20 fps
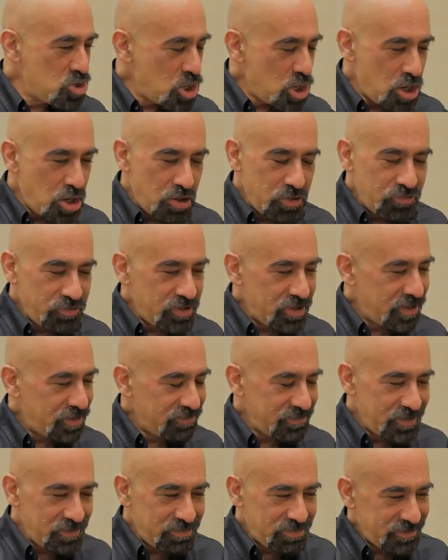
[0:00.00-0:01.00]
No, yeah.
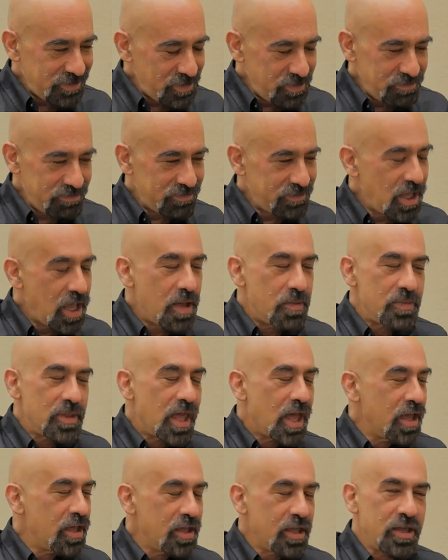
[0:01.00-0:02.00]
You
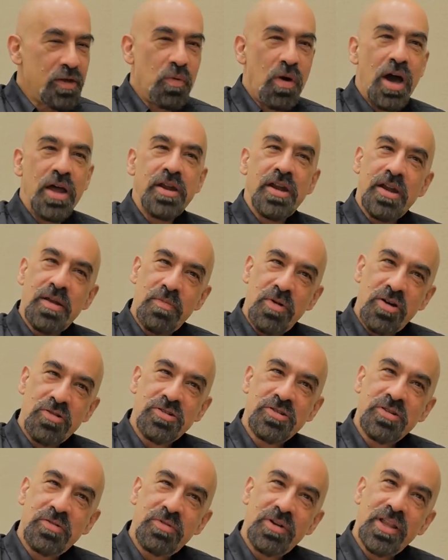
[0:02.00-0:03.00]
want an
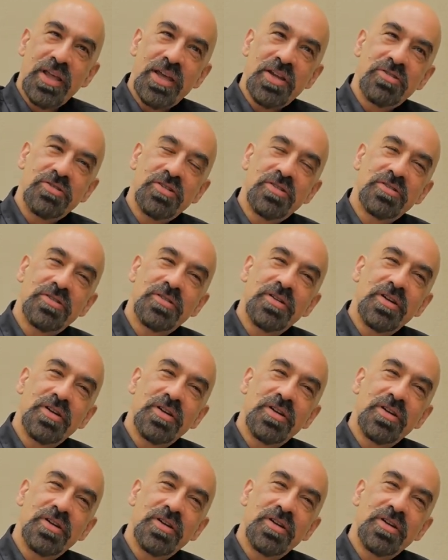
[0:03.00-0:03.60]
emotional relationship.